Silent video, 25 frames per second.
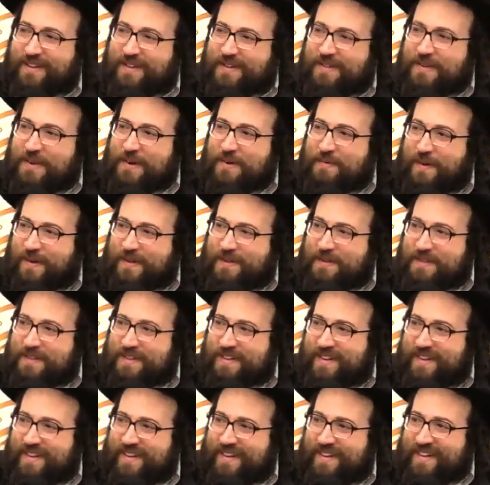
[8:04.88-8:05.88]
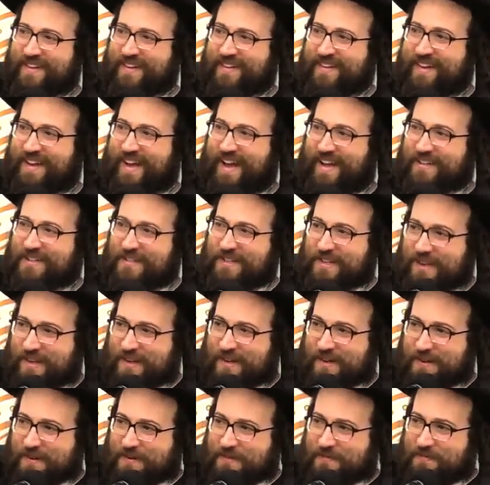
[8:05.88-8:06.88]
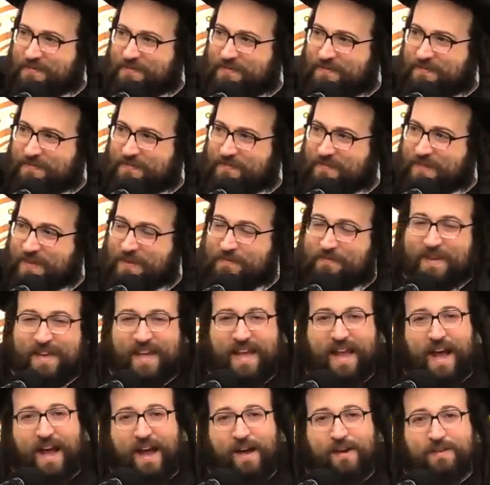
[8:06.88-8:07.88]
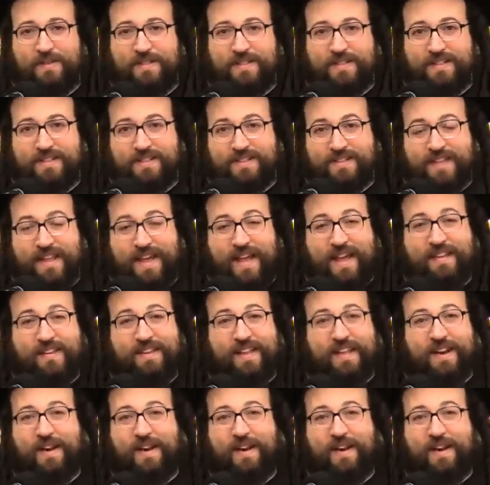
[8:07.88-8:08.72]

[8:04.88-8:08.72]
so much ashiram with big houses that